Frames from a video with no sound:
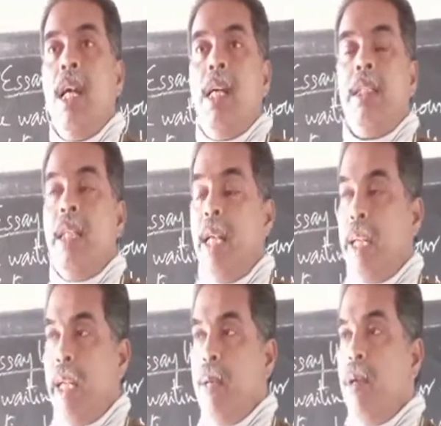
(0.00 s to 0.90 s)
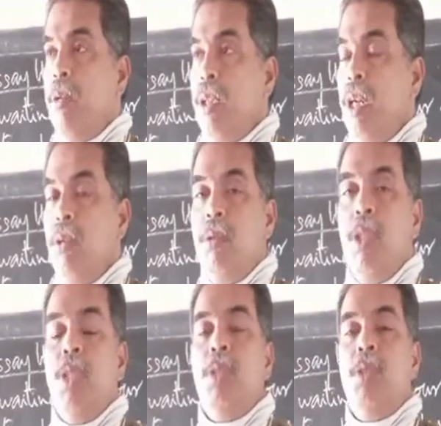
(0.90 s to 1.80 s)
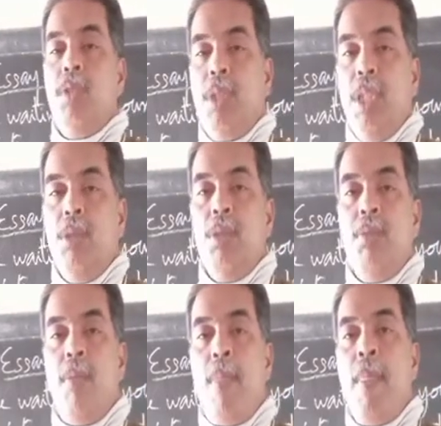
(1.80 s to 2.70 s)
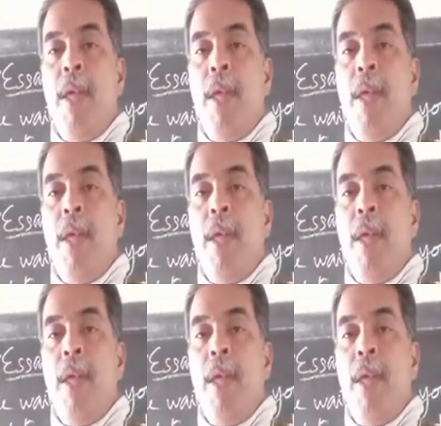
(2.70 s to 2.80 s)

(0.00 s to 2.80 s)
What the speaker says: And then I came out now to see you.